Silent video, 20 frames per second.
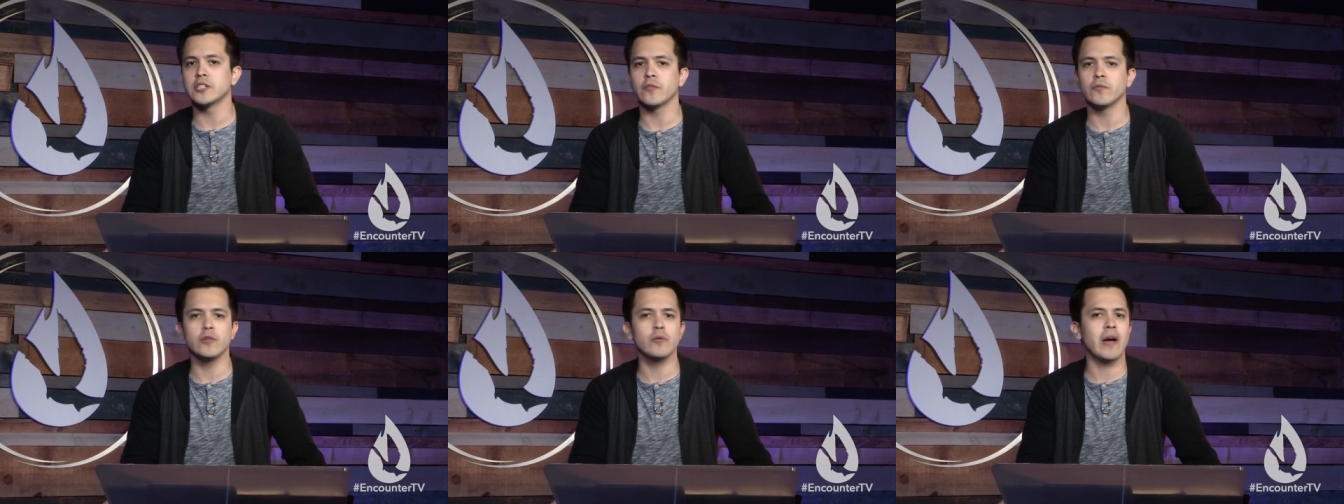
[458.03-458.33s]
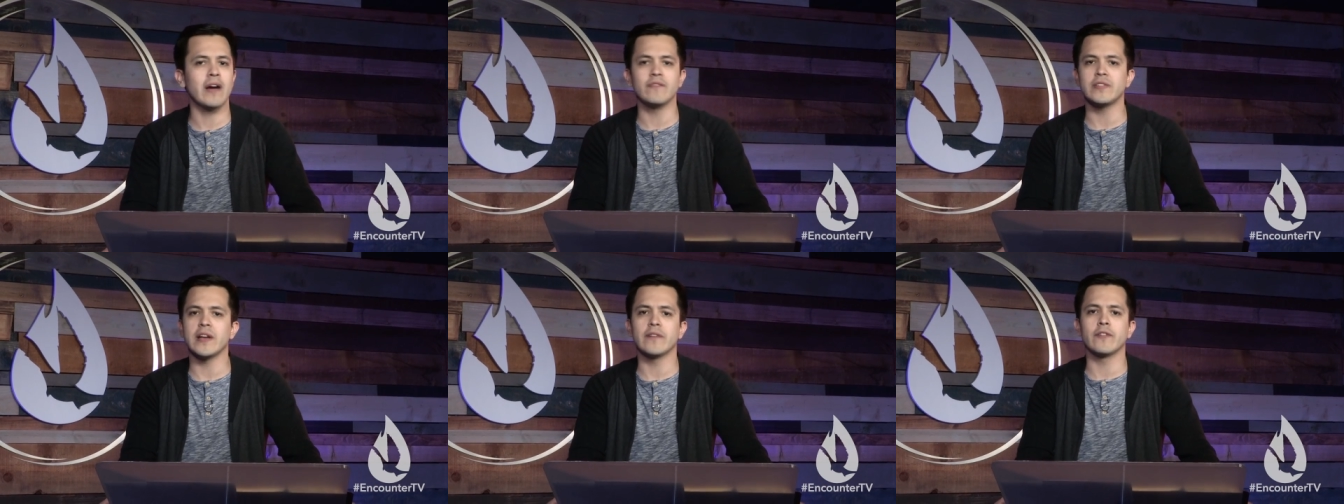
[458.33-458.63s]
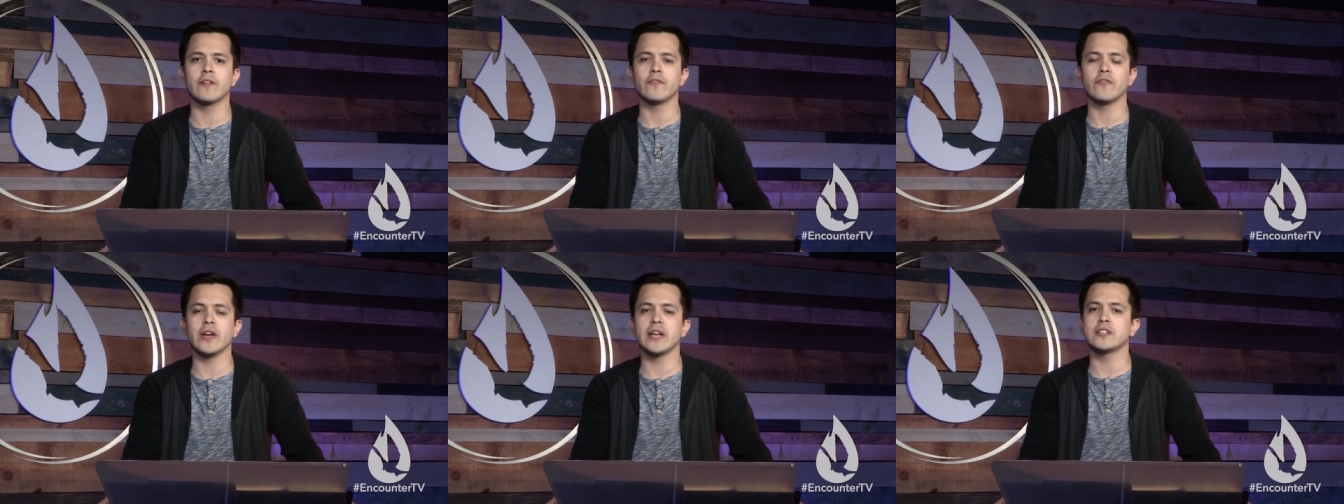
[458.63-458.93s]
if you have
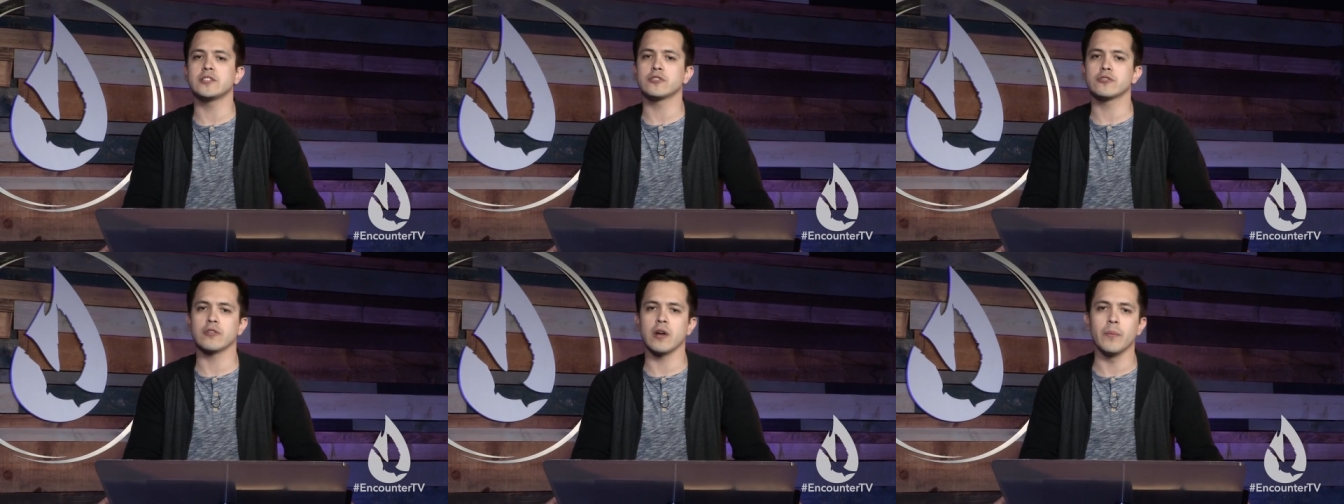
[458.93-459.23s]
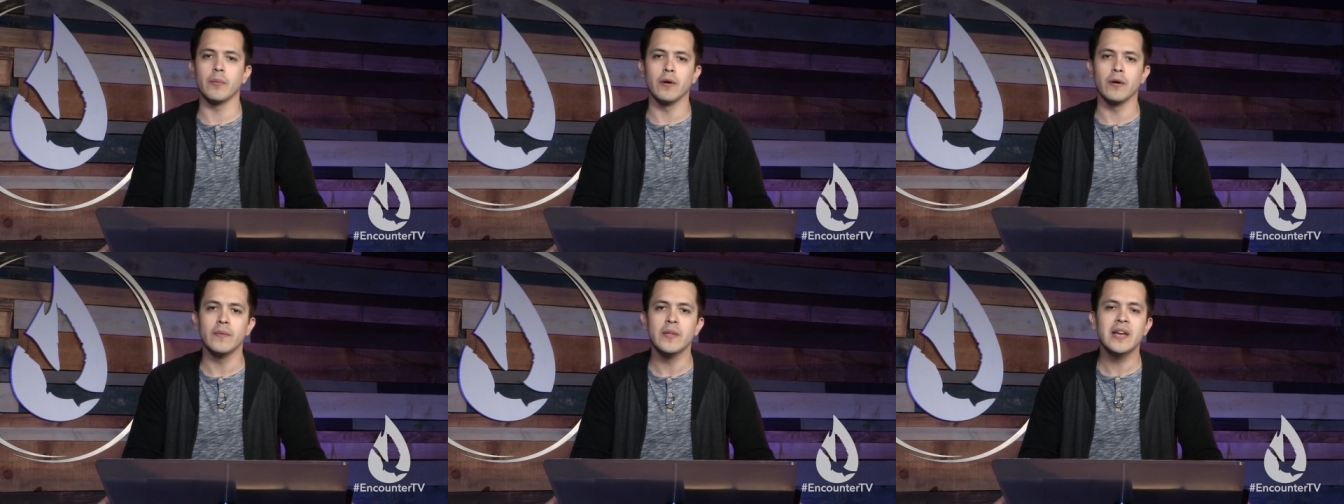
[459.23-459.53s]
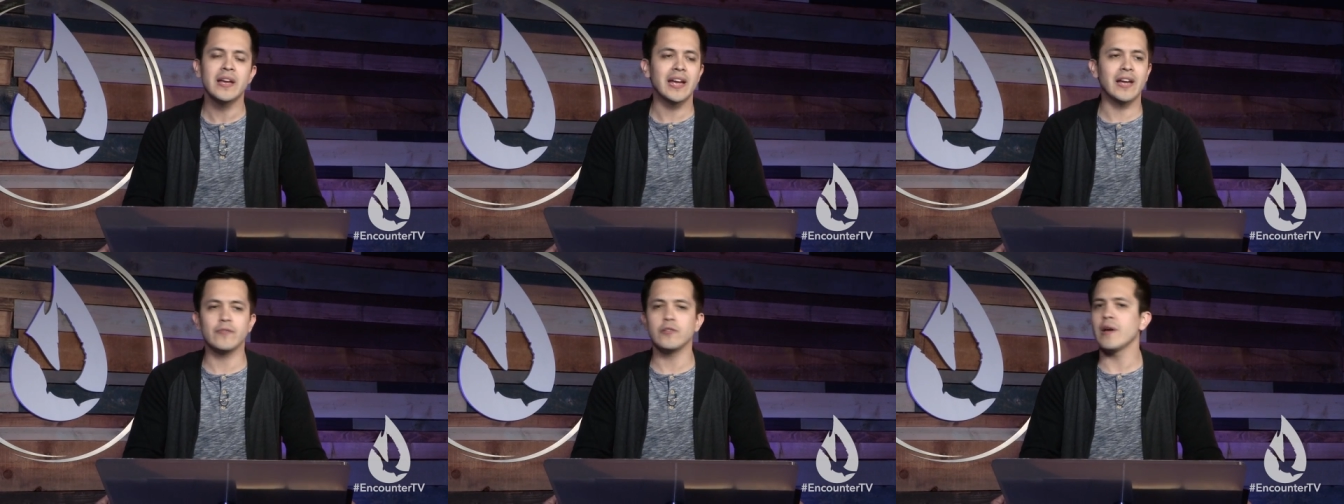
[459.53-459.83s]
never faced trouble,
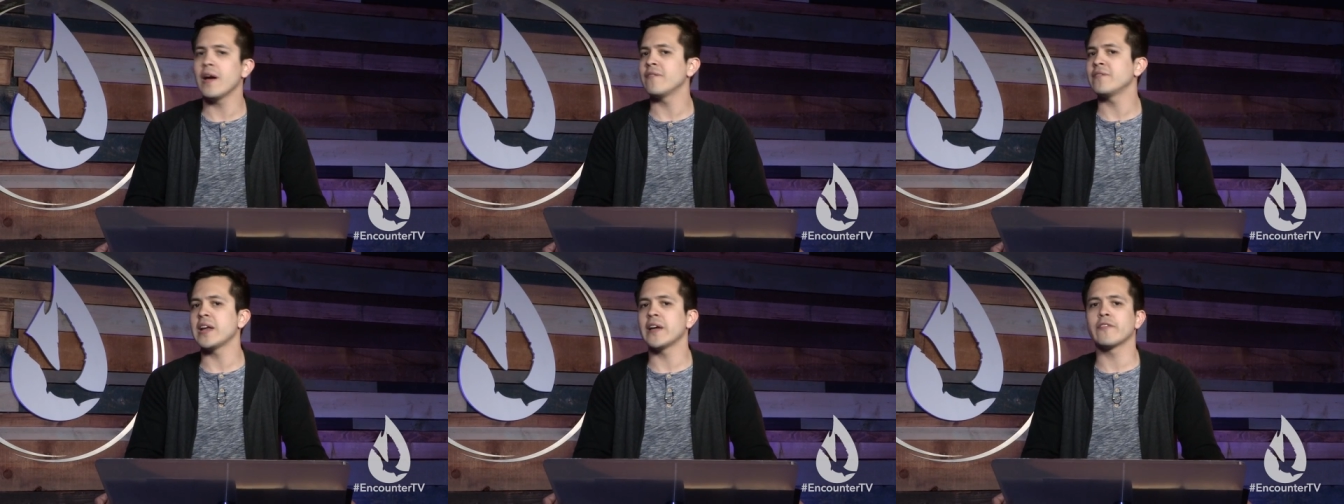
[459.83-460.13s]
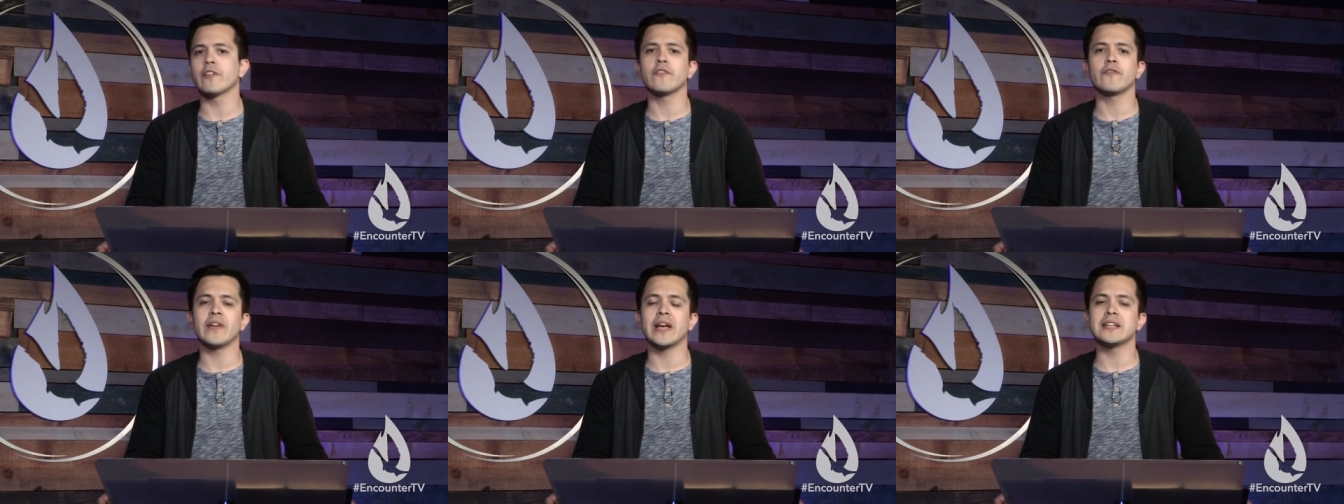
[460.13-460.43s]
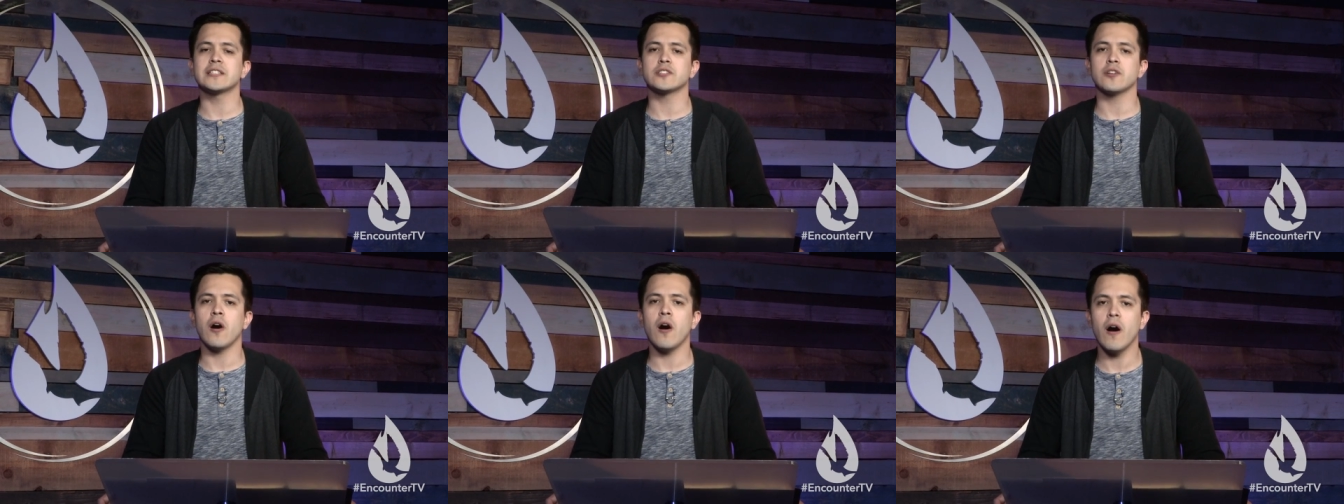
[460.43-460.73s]
if you have never
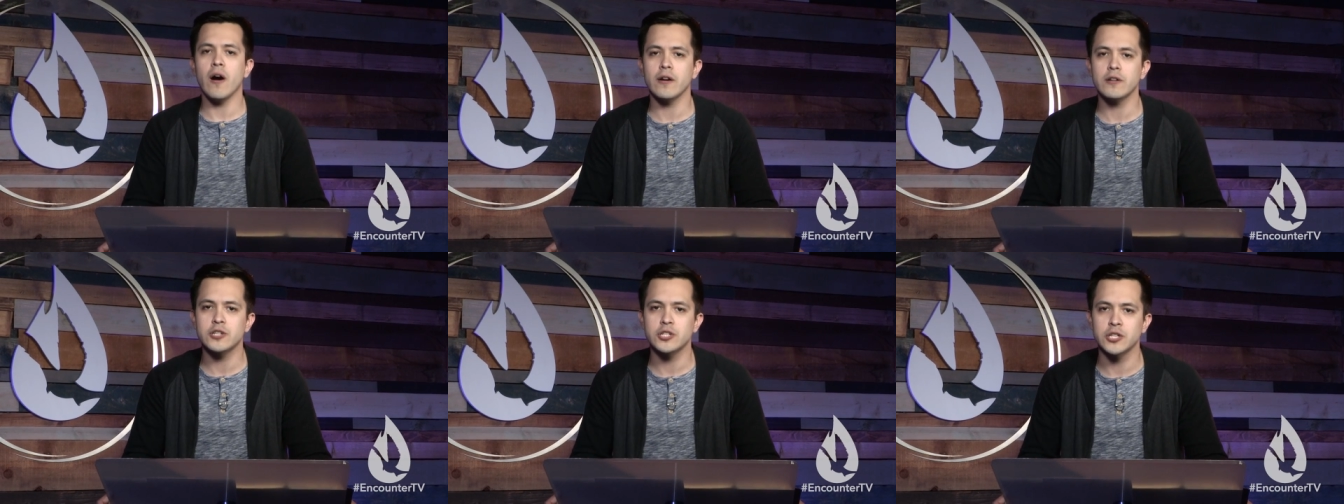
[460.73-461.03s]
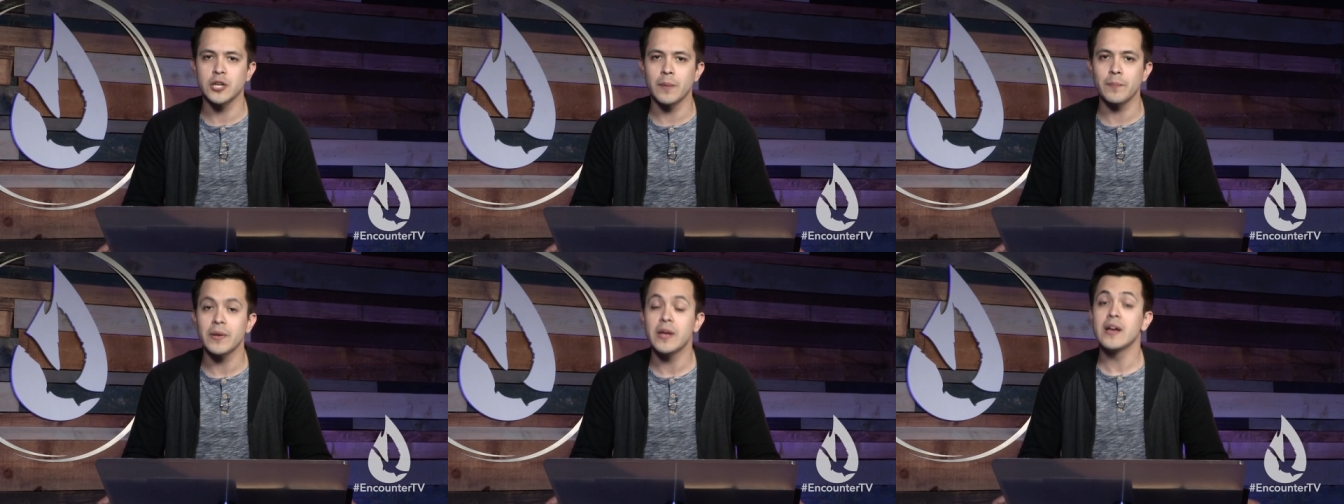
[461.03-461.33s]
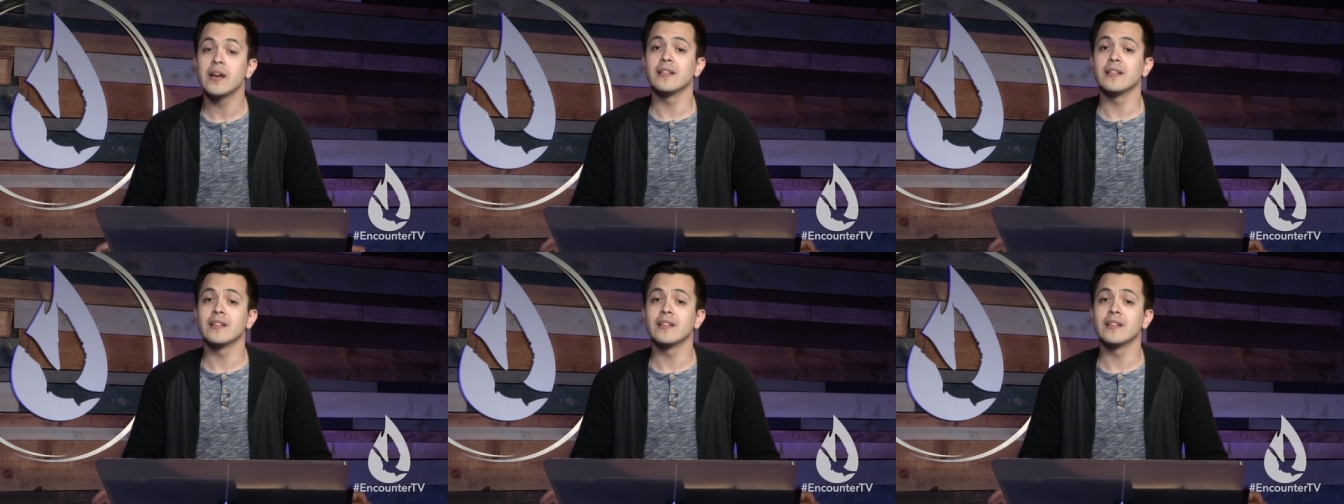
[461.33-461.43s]
faced hardship,